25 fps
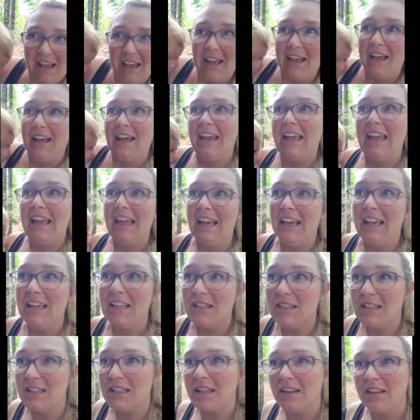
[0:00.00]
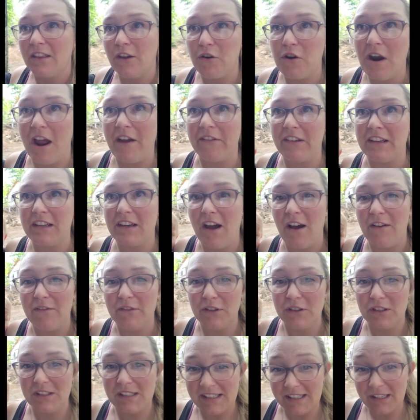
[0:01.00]
and the graphic
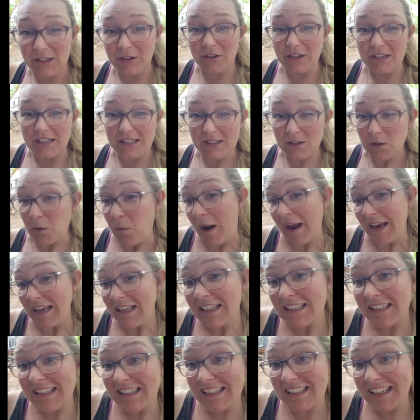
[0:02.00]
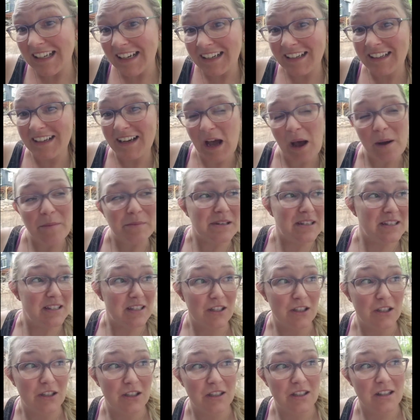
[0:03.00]
novel series twice, up
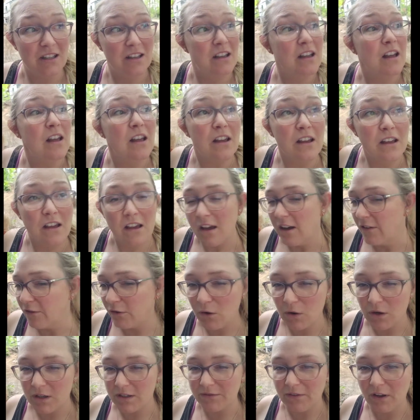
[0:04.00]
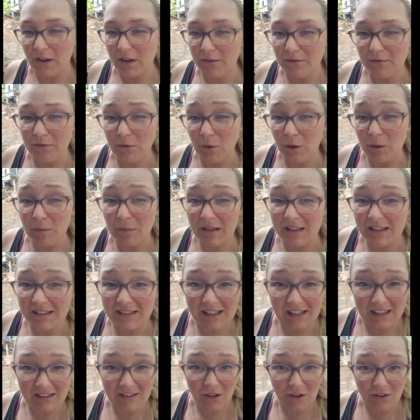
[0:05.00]
until of course volume 4, because
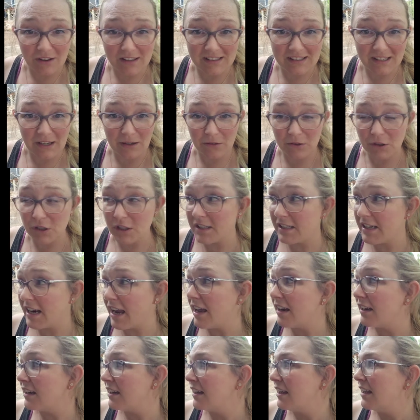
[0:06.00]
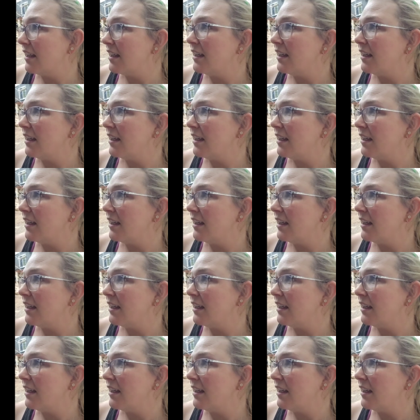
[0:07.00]
that's all that's out just yet.